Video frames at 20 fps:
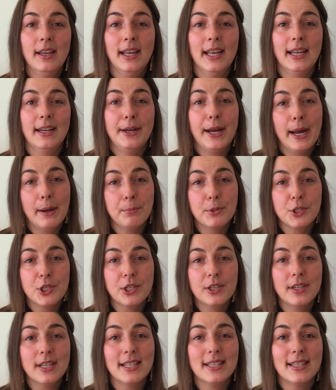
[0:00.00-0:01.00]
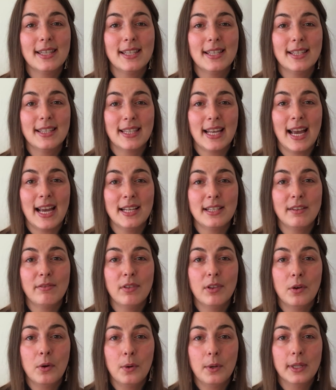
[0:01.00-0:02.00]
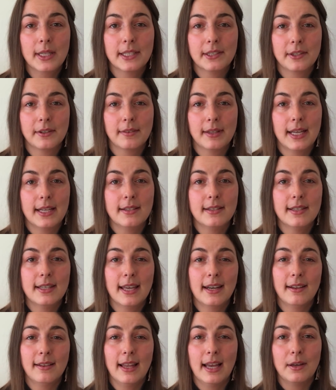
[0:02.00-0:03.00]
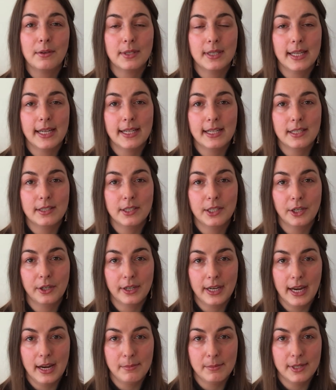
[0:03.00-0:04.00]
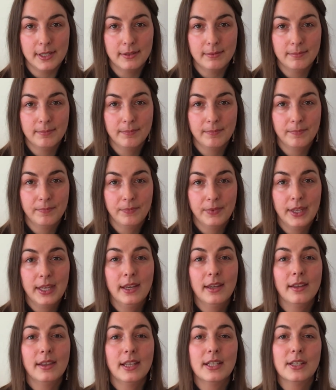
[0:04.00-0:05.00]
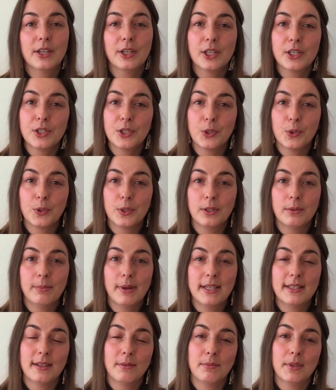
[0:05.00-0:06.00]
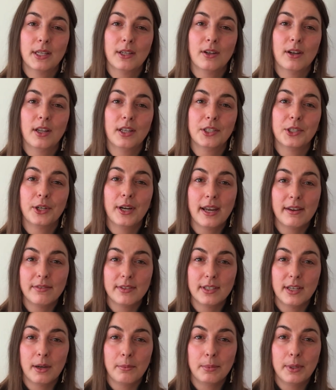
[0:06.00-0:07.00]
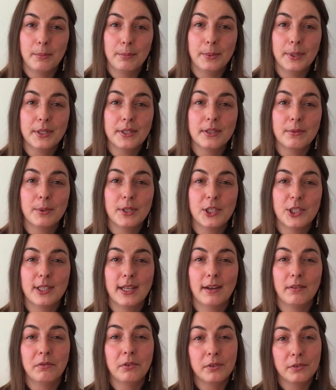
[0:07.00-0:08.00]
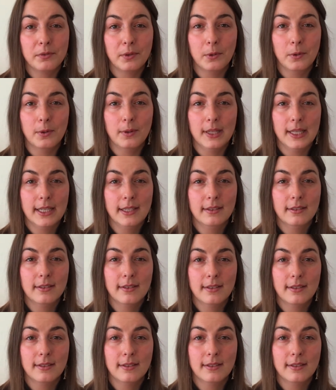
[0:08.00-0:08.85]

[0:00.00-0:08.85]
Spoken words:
An aperture is the size of the hole in your lens that allows light into your camera. These are controlled by something called your f-stop numbers, which stand for focal length.